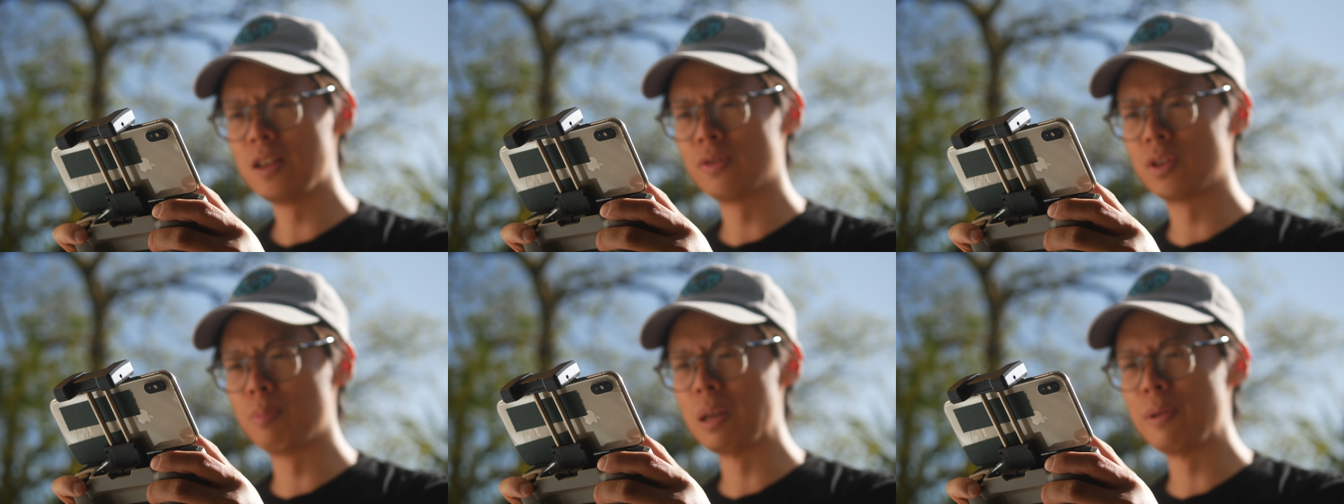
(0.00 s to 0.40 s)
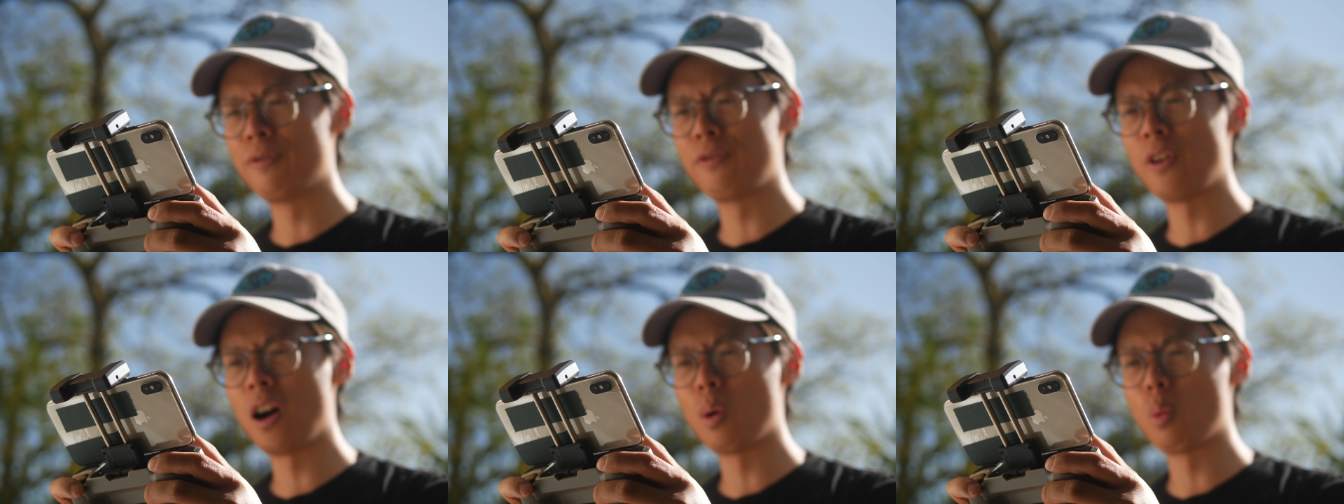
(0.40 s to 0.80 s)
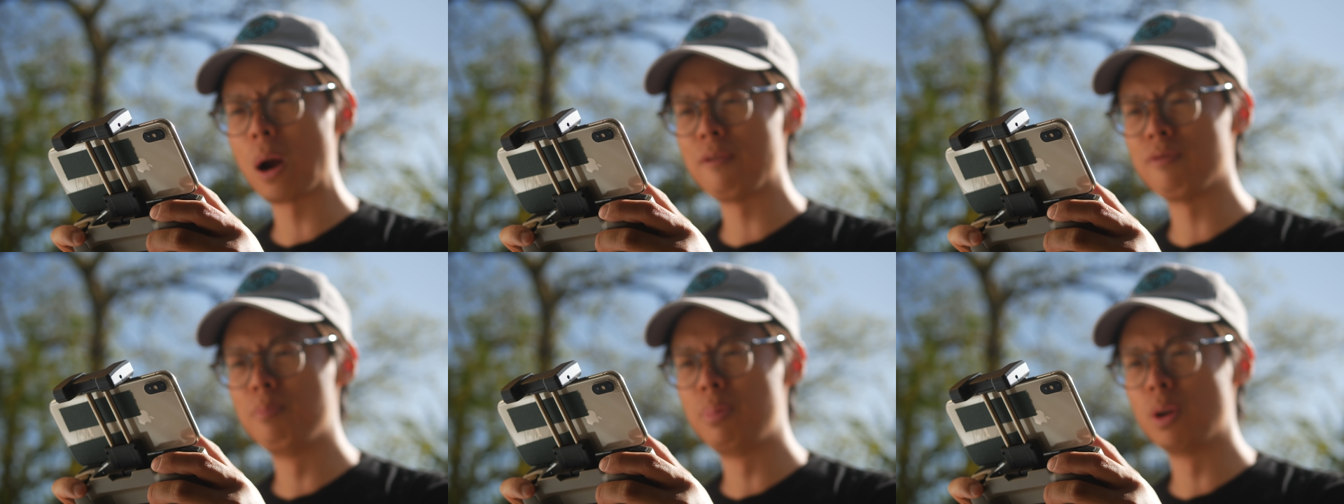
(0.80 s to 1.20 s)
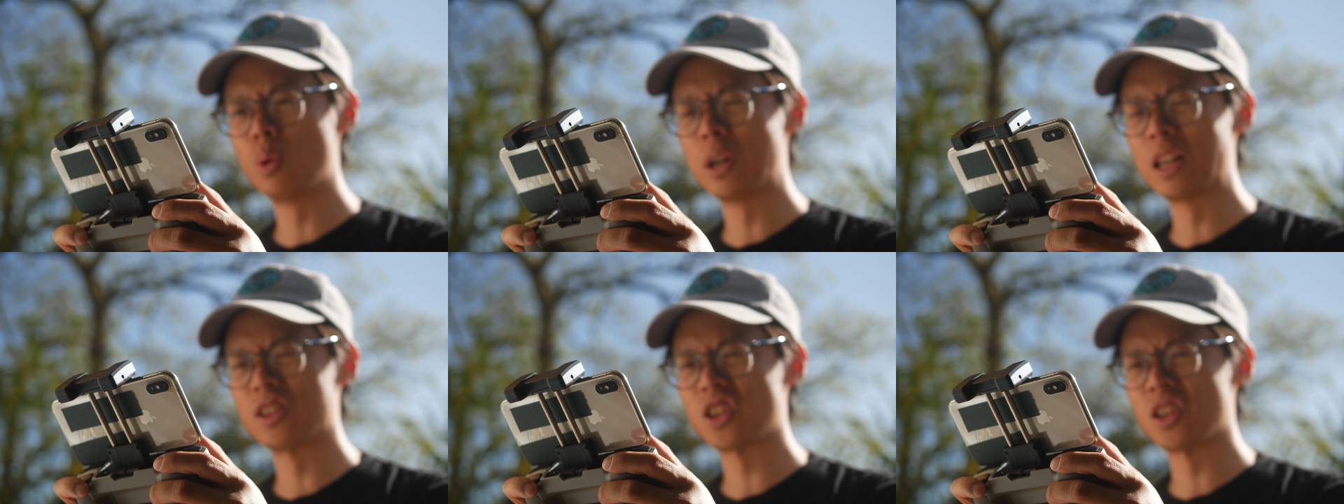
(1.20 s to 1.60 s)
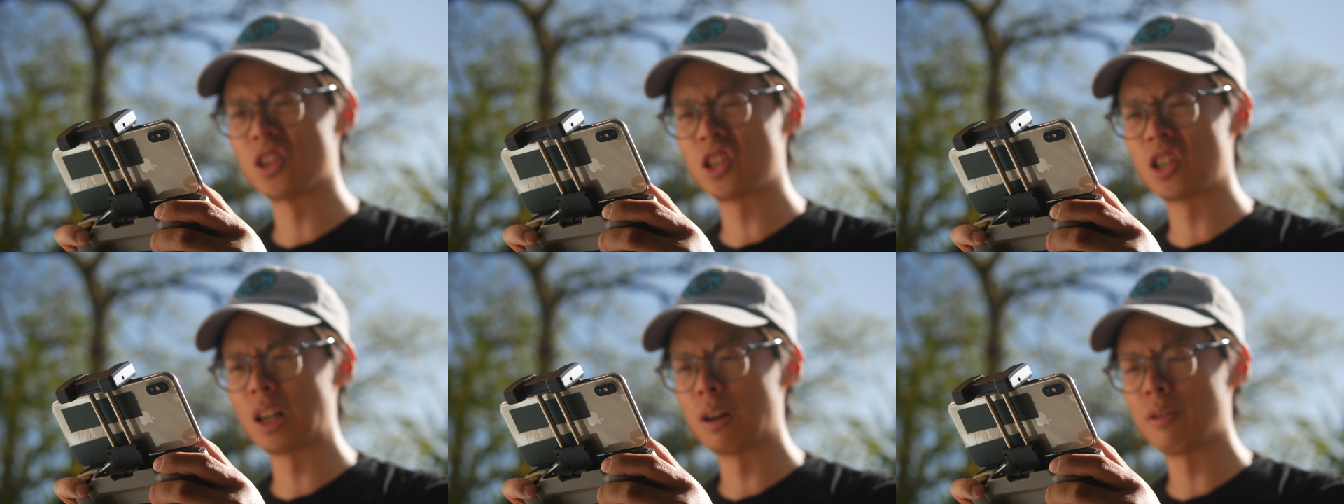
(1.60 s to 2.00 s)
You have to be far away from buildings and
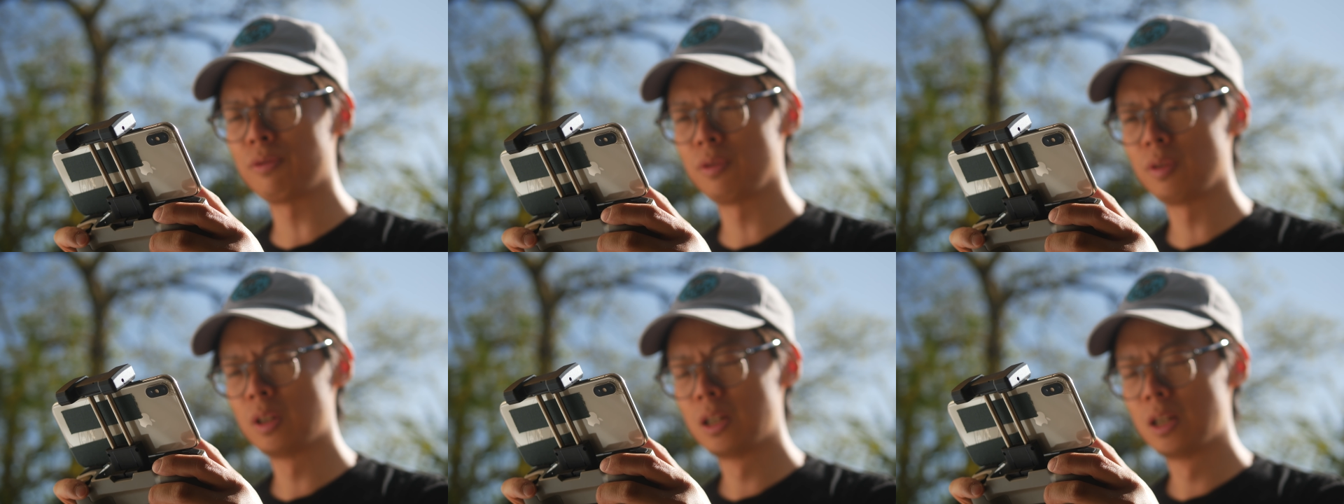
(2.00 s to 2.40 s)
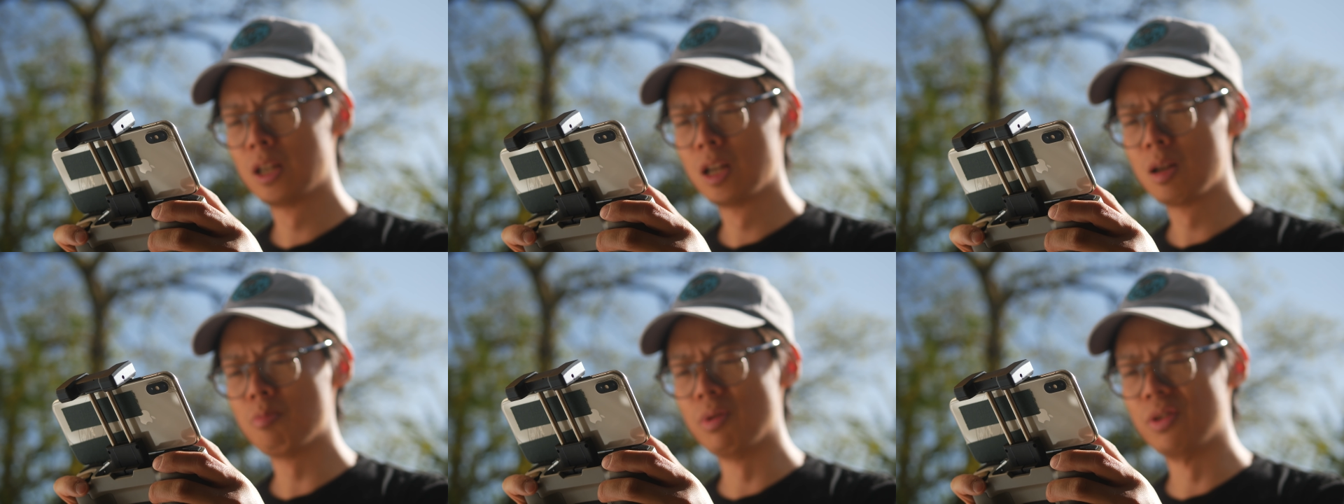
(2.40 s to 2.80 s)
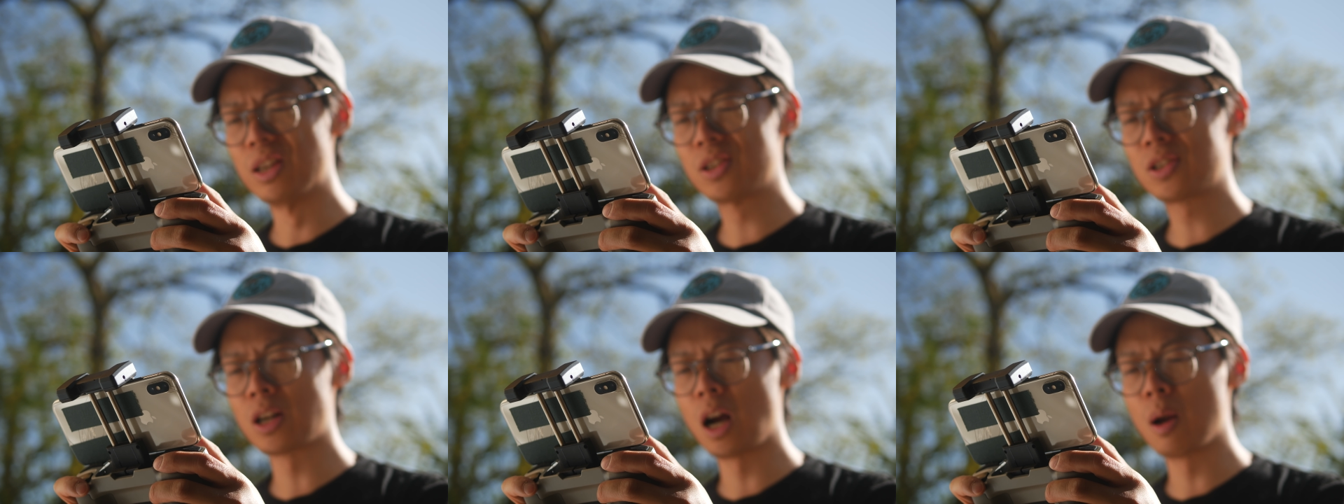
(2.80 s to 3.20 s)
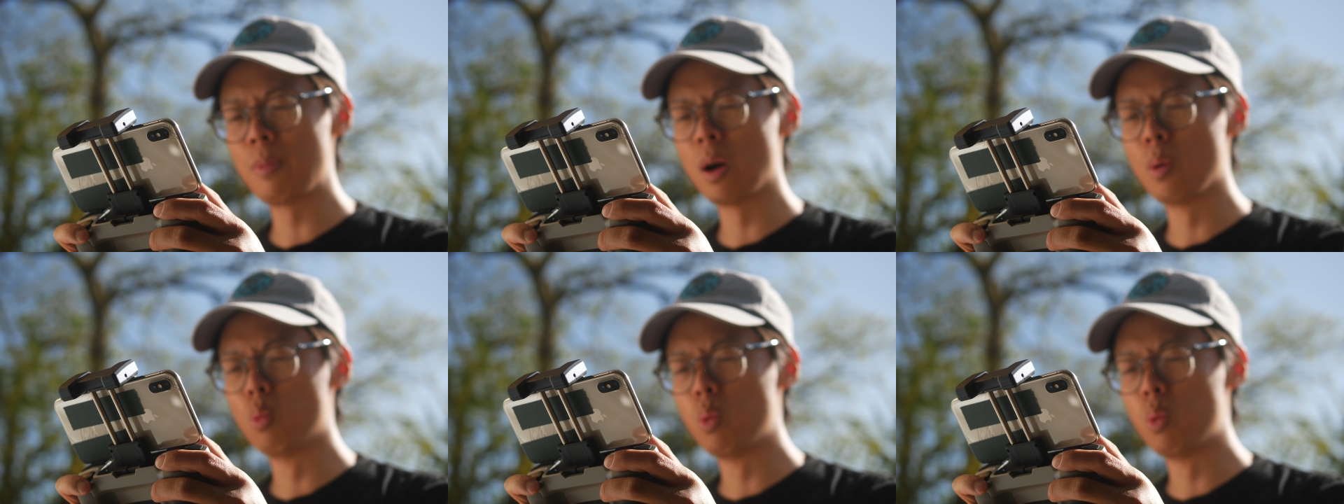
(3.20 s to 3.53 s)
stuff, but this time I